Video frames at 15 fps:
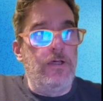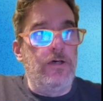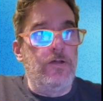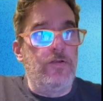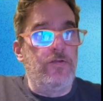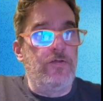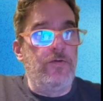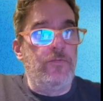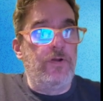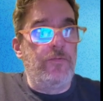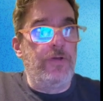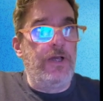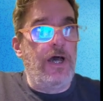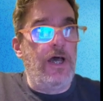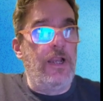Let's see, what do we
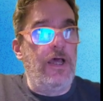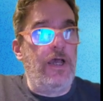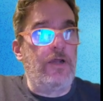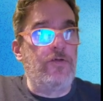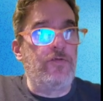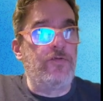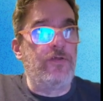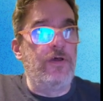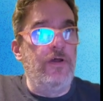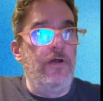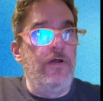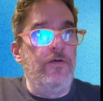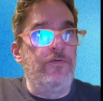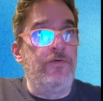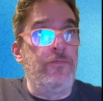got next?
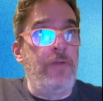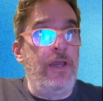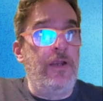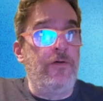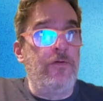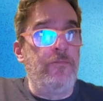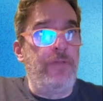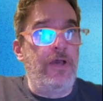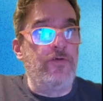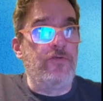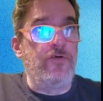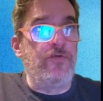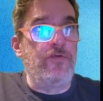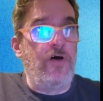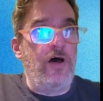Tomato and
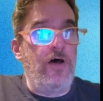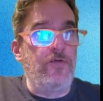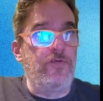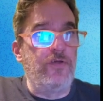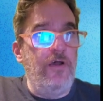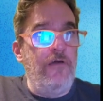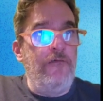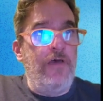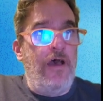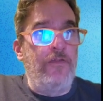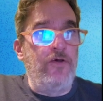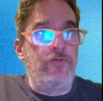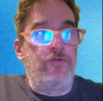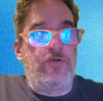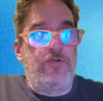basil sauce. And
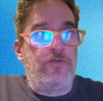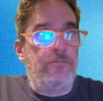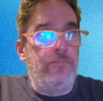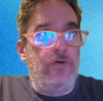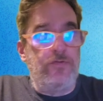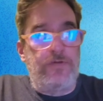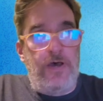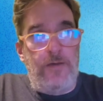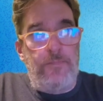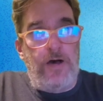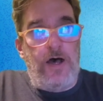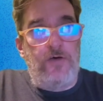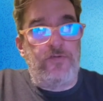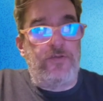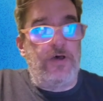this was just some bow tie
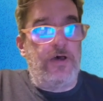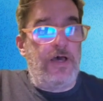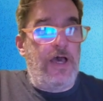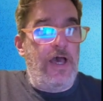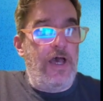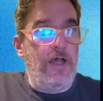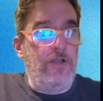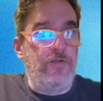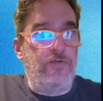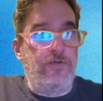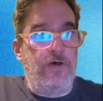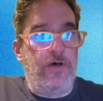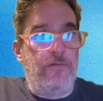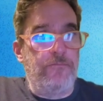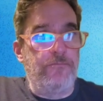pasta and
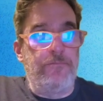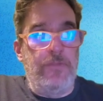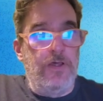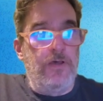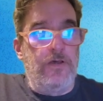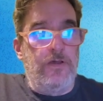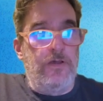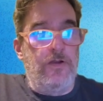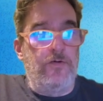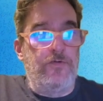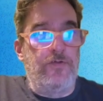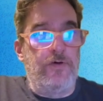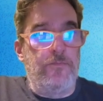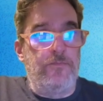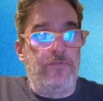some, you know,
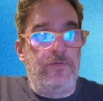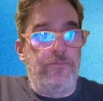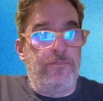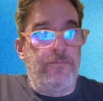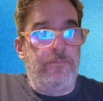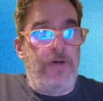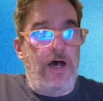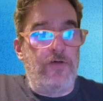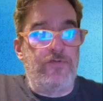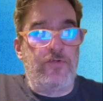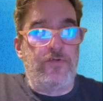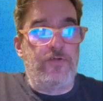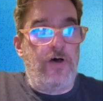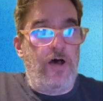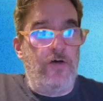some pasta
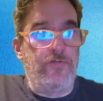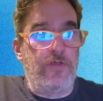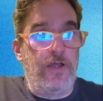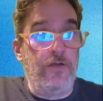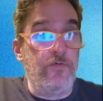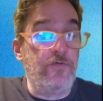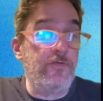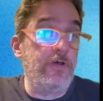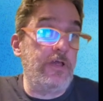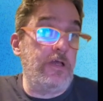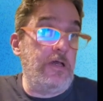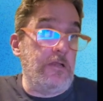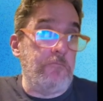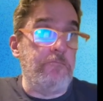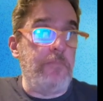sauce. And it was really
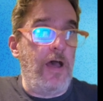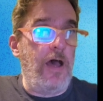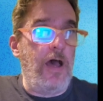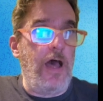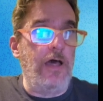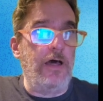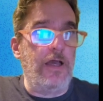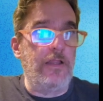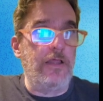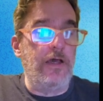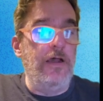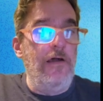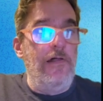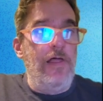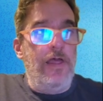good. I, I liked it.
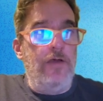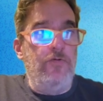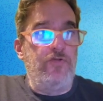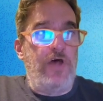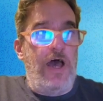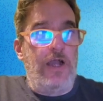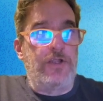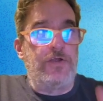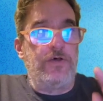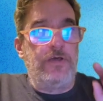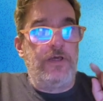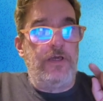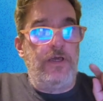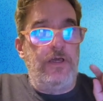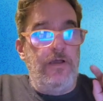It was
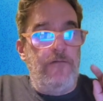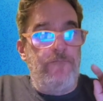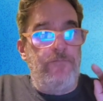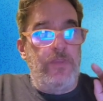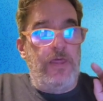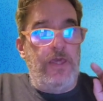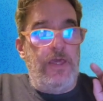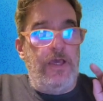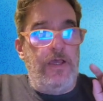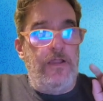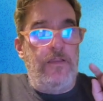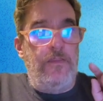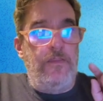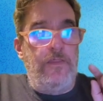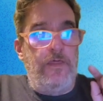actually
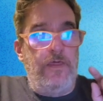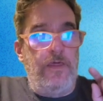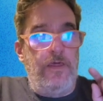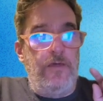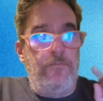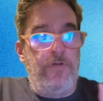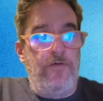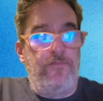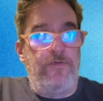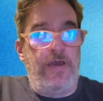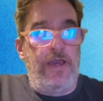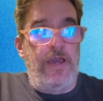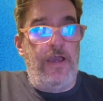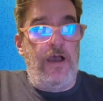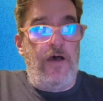in the
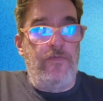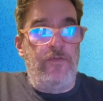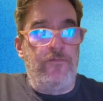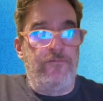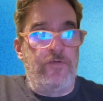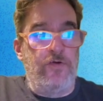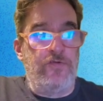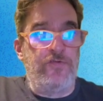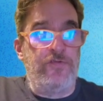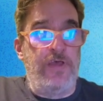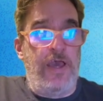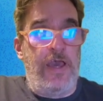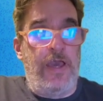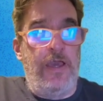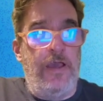buffet on the first
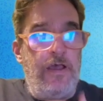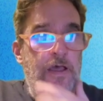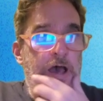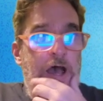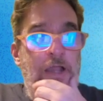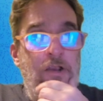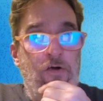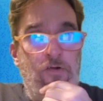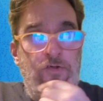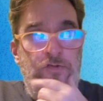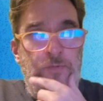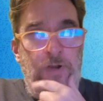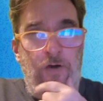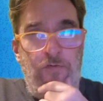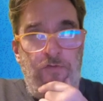day. I noticed
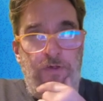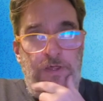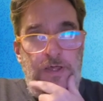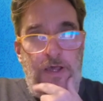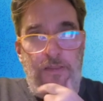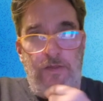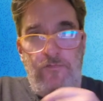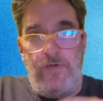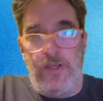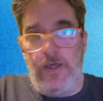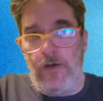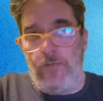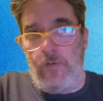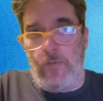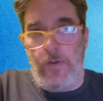when I was looking at the video
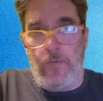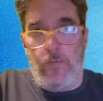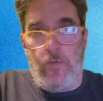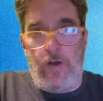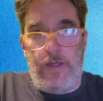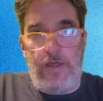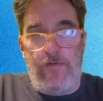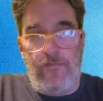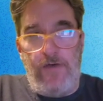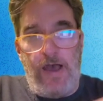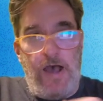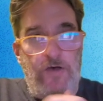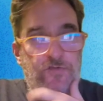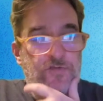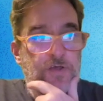while we were walking
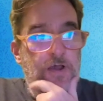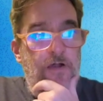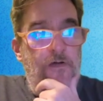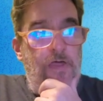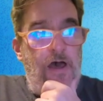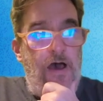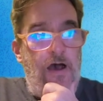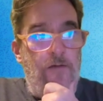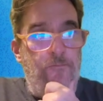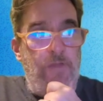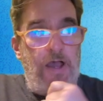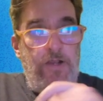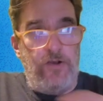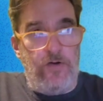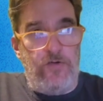fast, um,
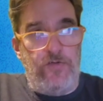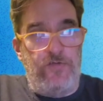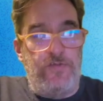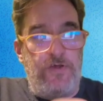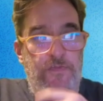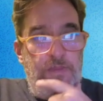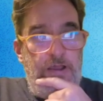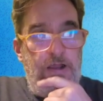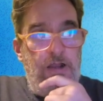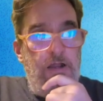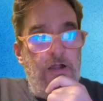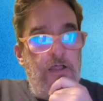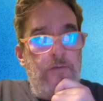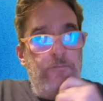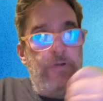I noticed it there.
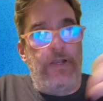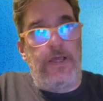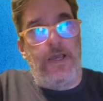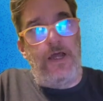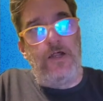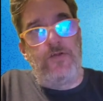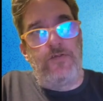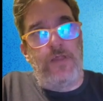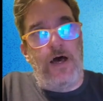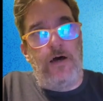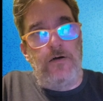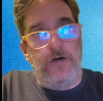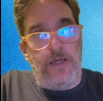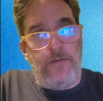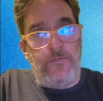But again, it's not
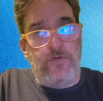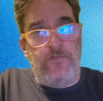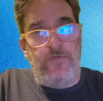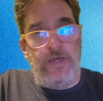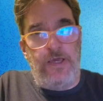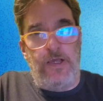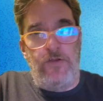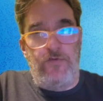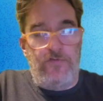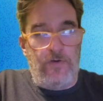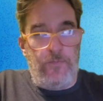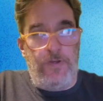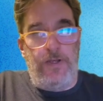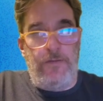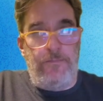labeled vegan, so
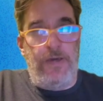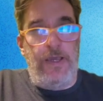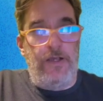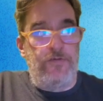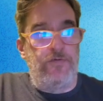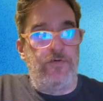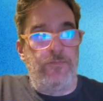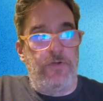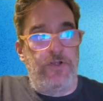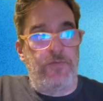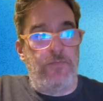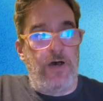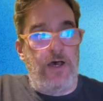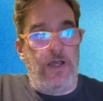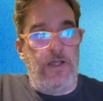we didn't pay it too much
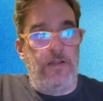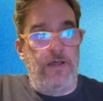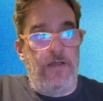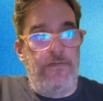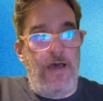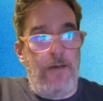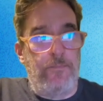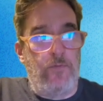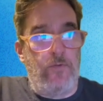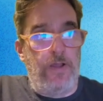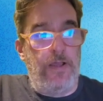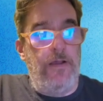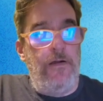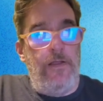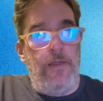mind at that
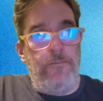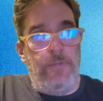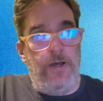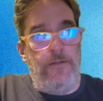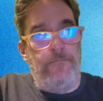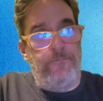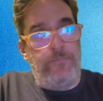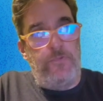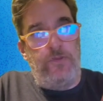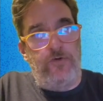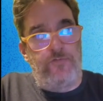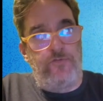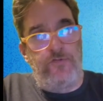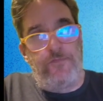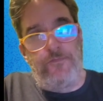point. But this
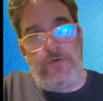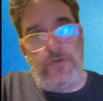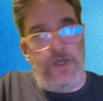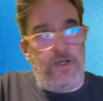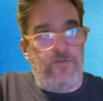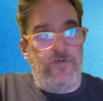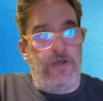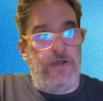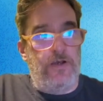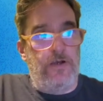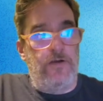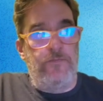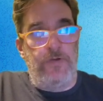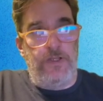was a few days later. We